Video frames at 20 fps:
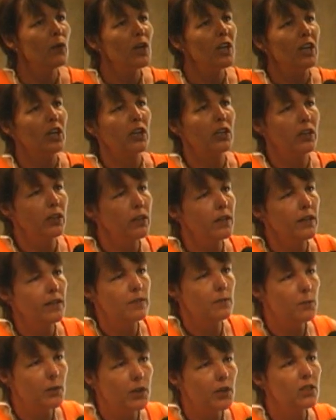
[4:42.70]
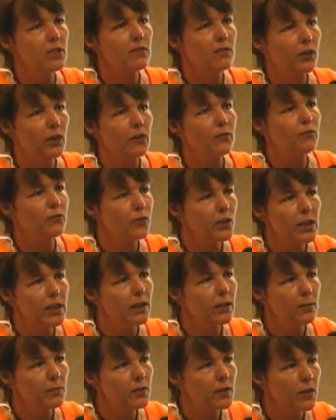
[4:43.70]
want to kill us because of our
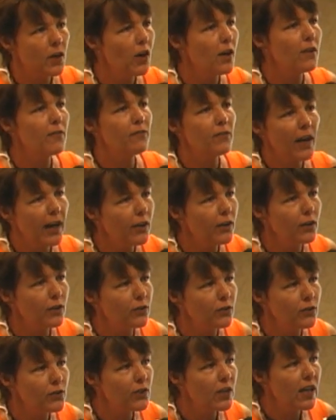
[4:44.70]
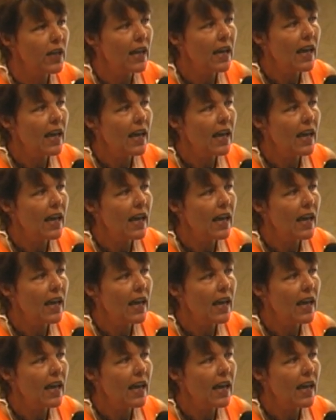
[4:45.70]
freedoms and our values,